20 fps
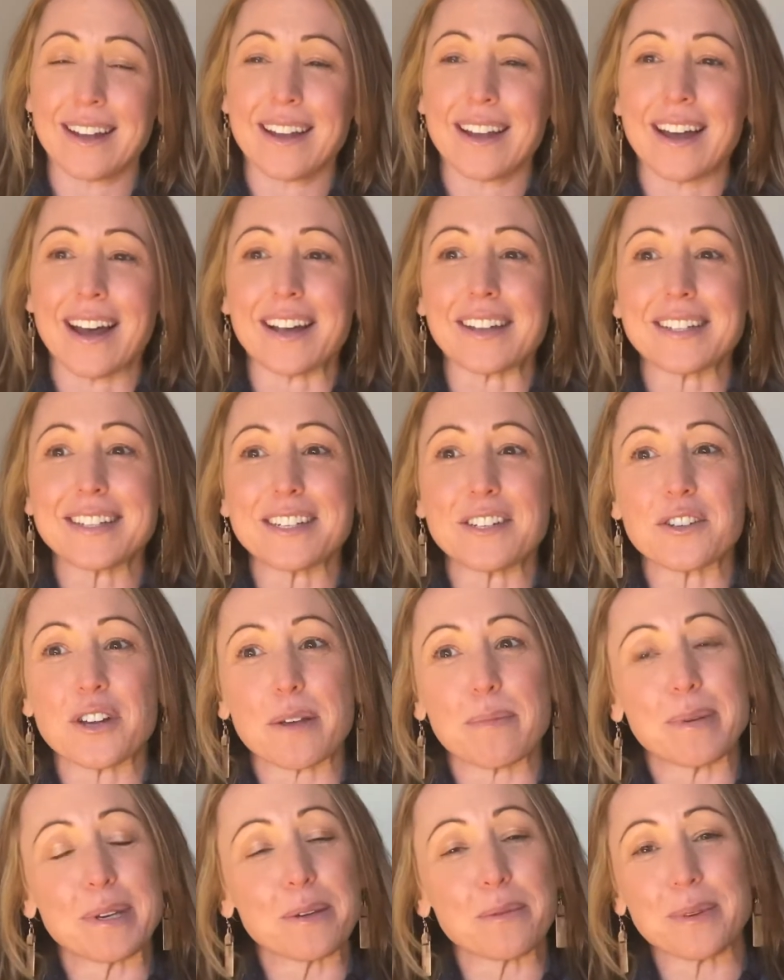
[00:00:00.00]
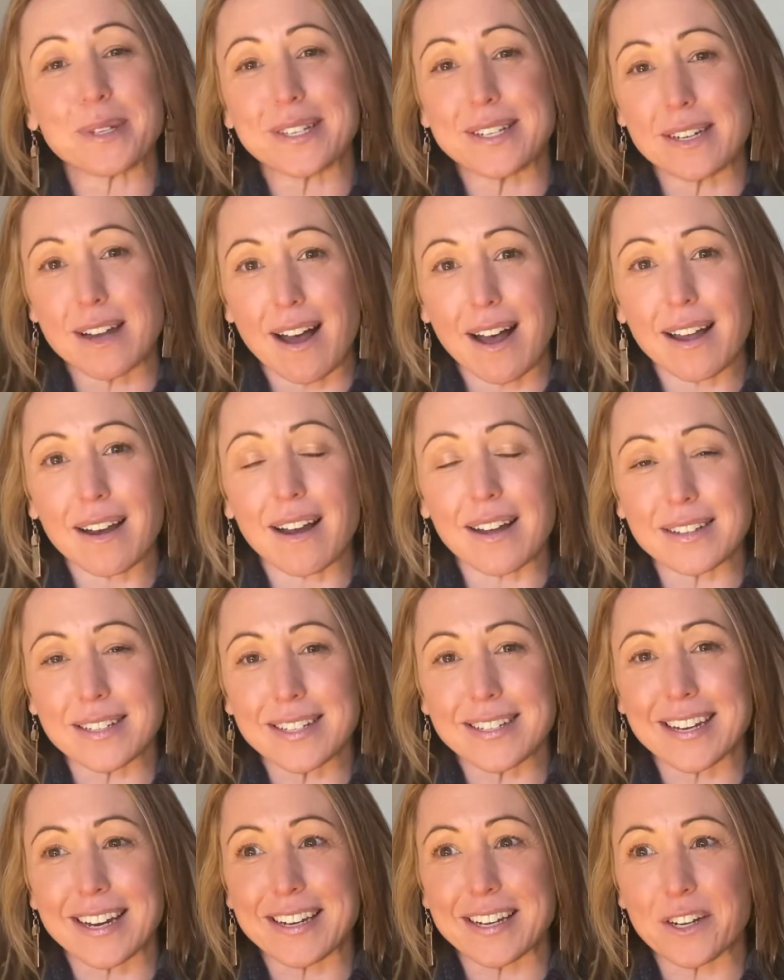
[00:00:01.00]
LCJP was not on
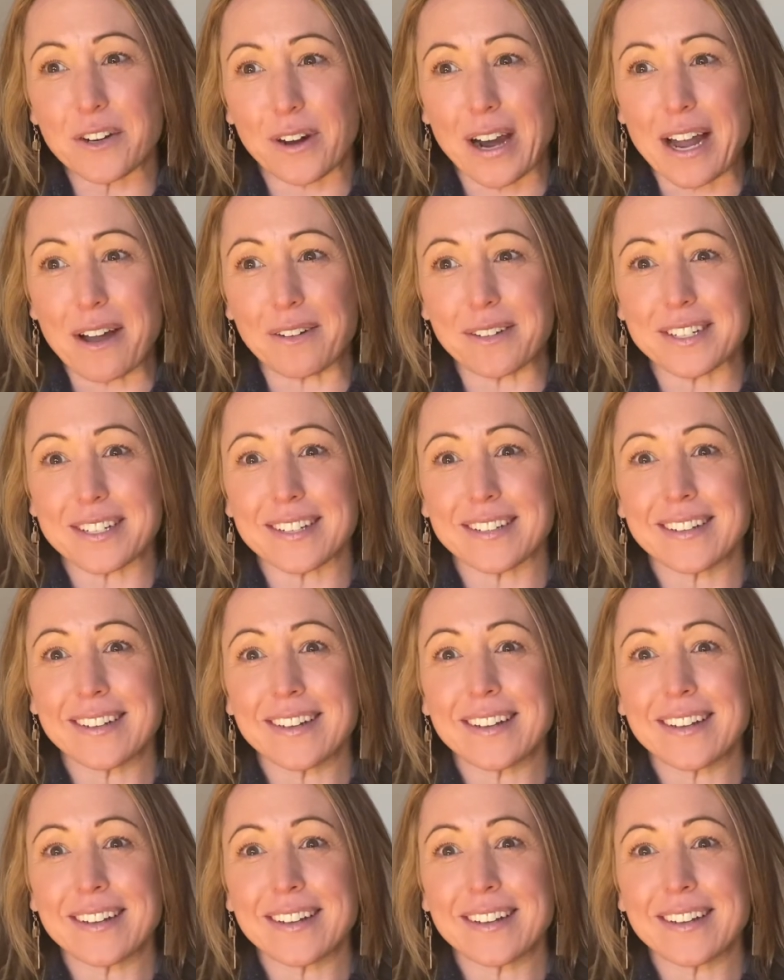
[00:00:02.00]
steady ground.